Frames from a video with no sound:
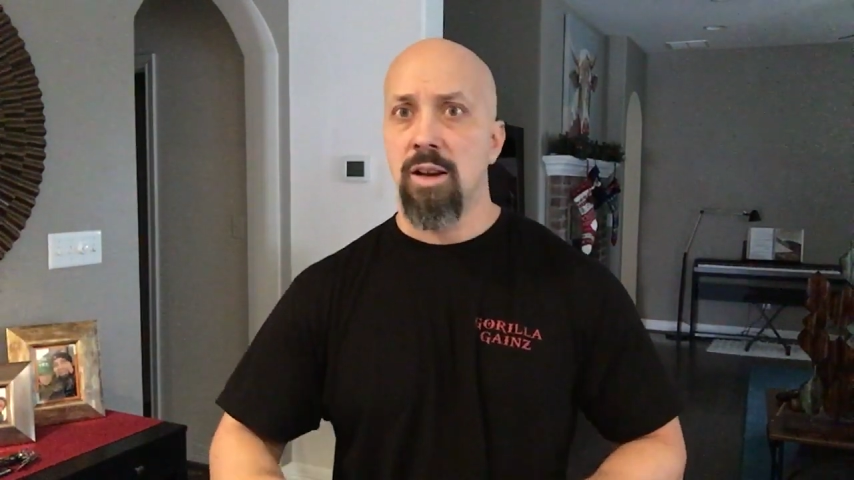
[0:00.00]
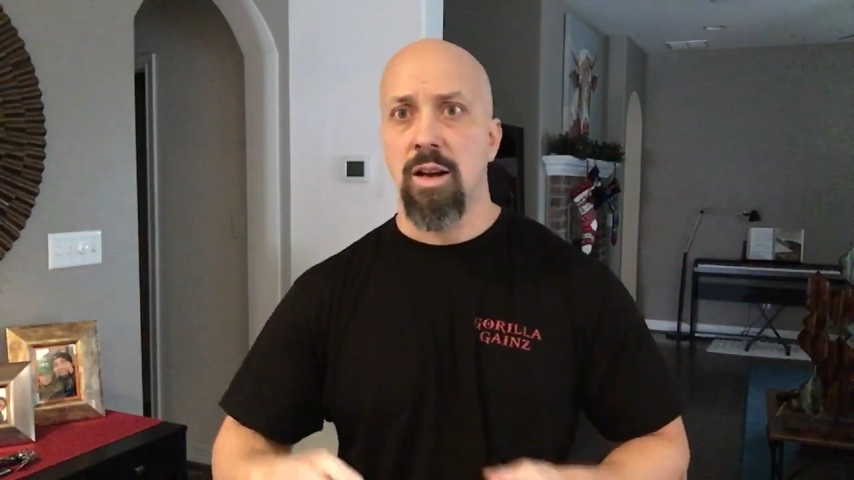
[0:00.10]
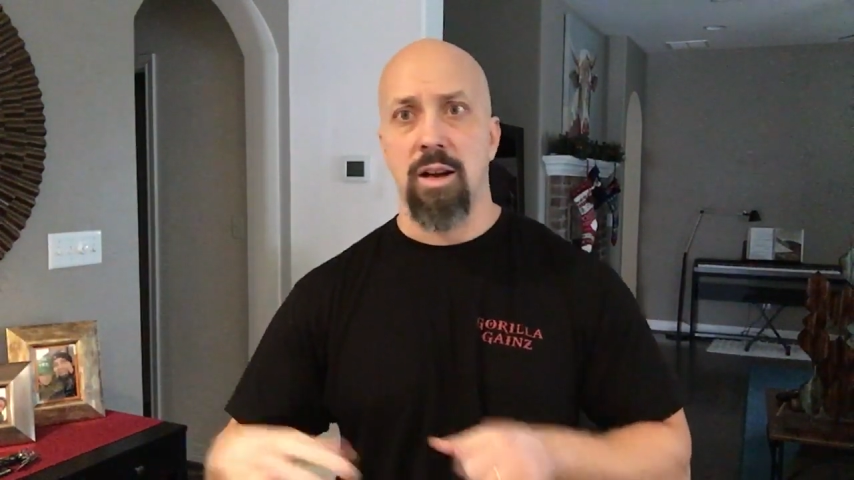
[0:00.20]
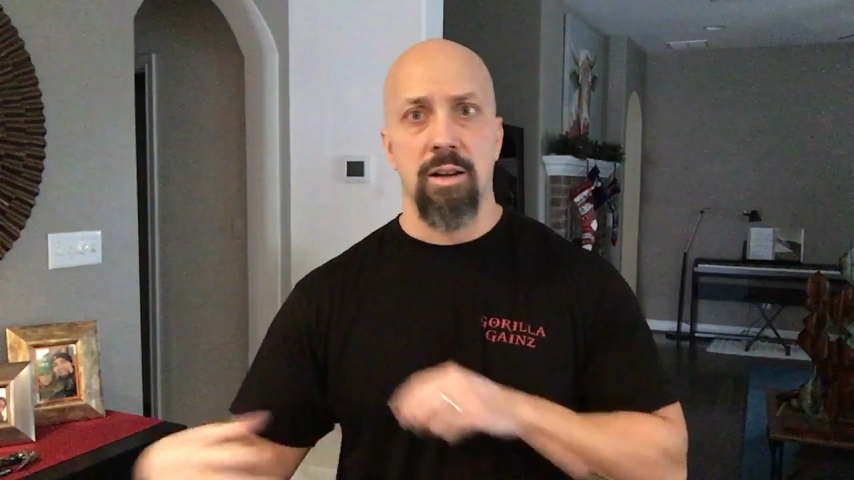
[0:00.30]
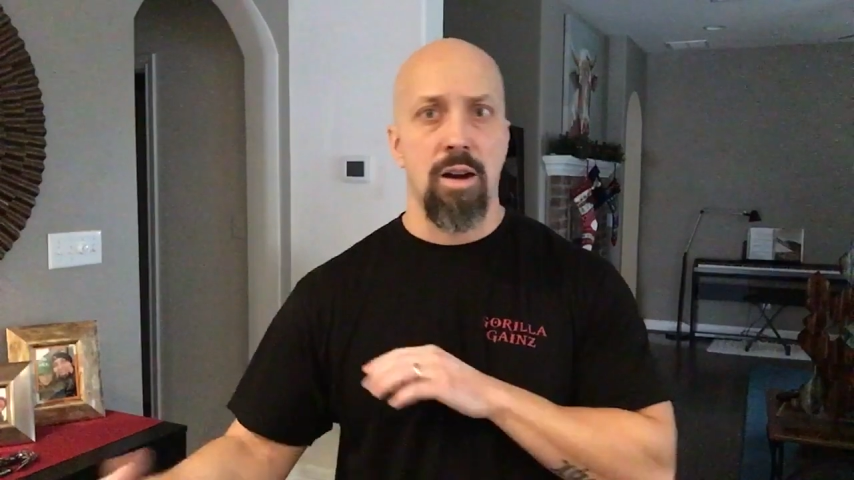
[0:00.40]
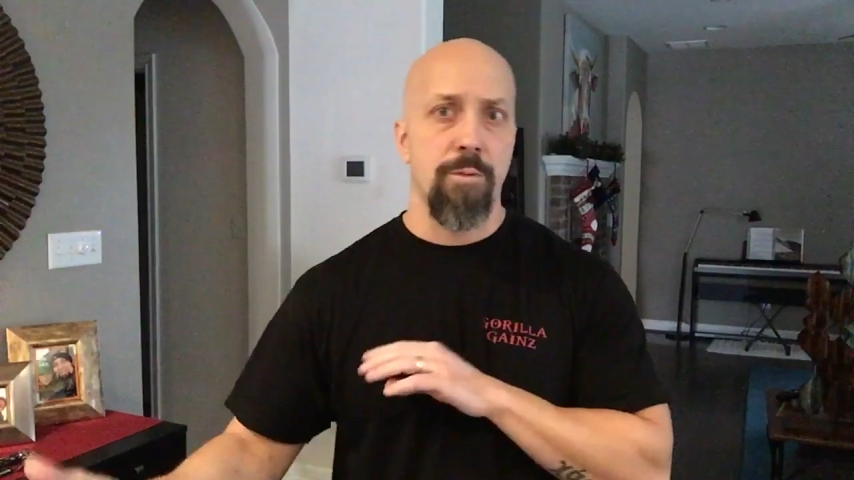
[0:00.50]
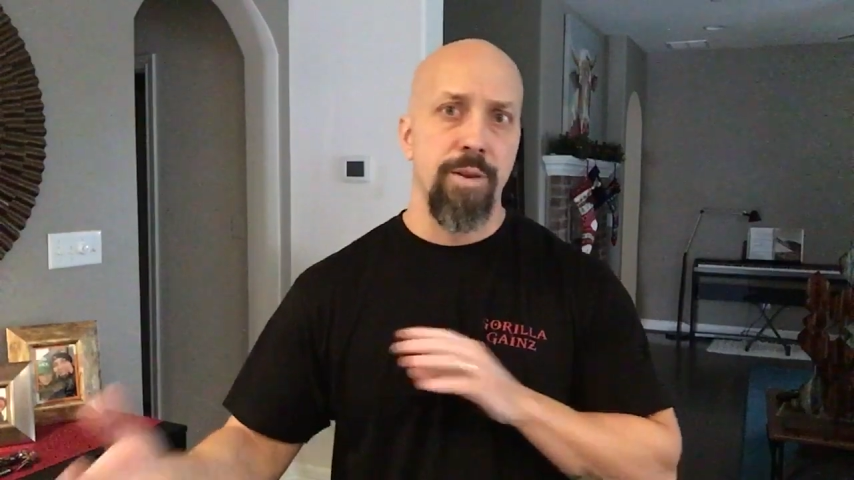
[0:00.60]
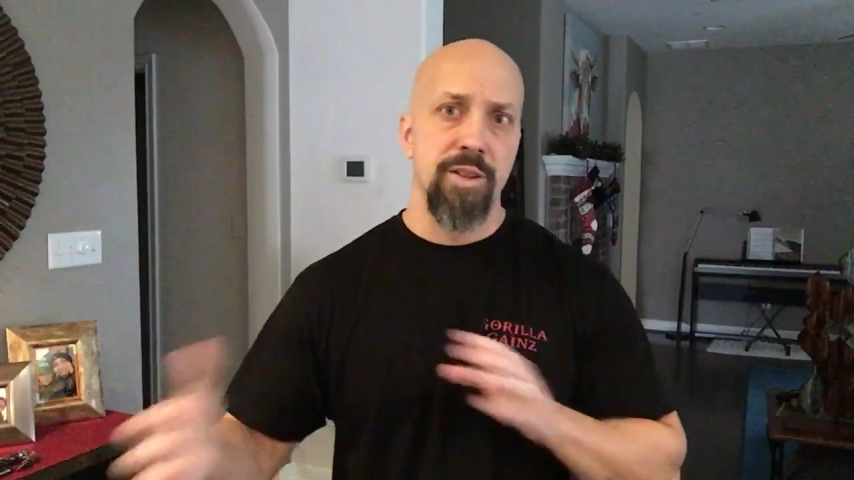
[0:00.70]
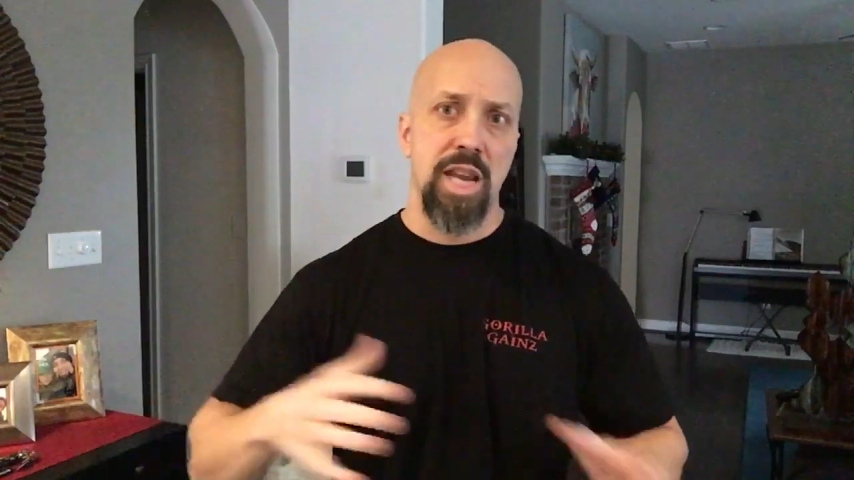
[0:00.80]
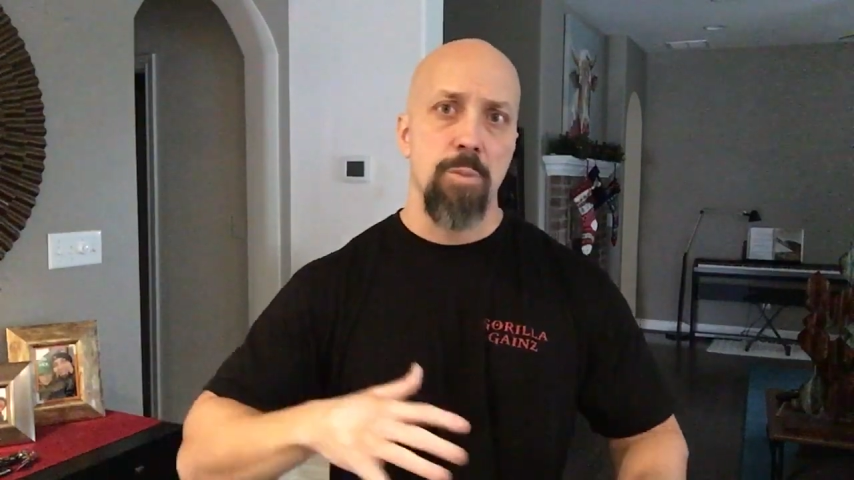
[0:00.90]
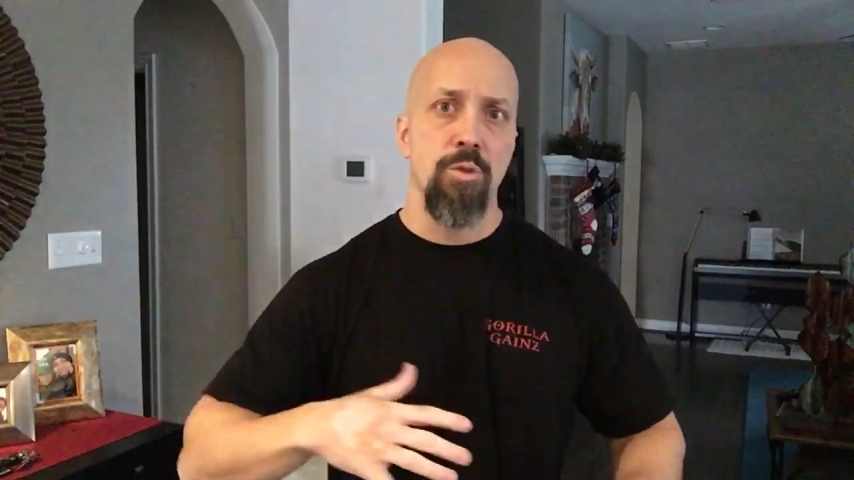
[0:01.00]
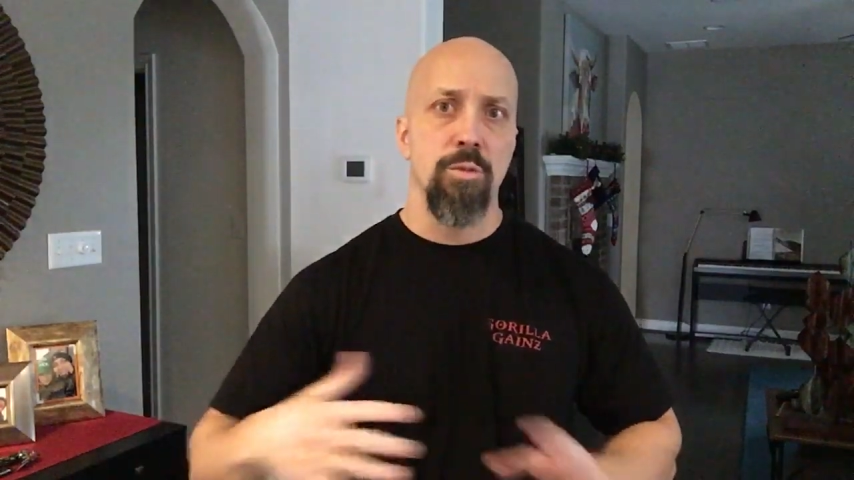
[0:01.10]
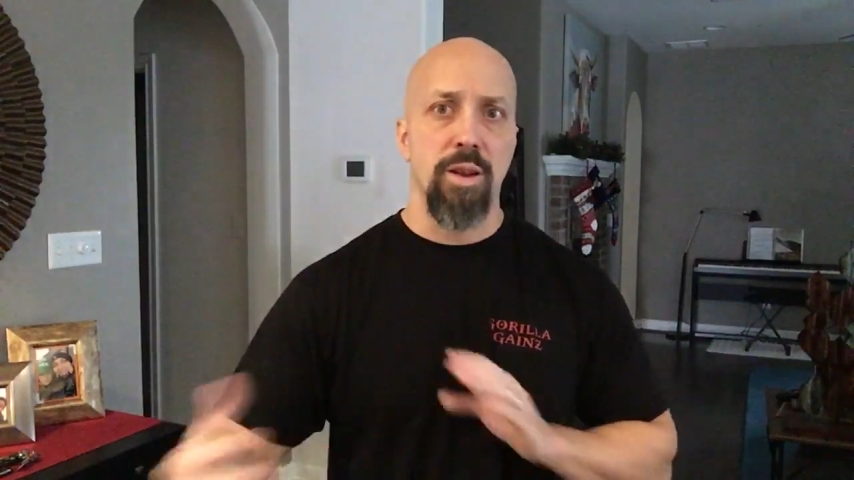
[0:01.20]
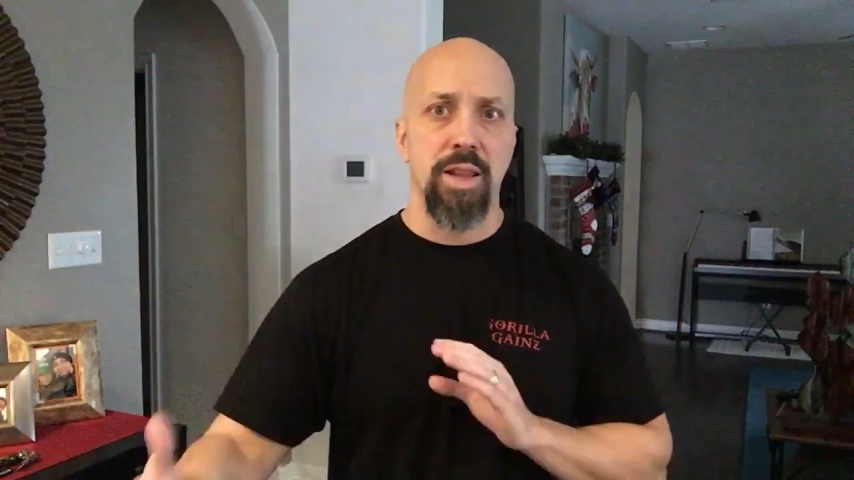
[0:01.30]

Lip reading: offense can't move the ball,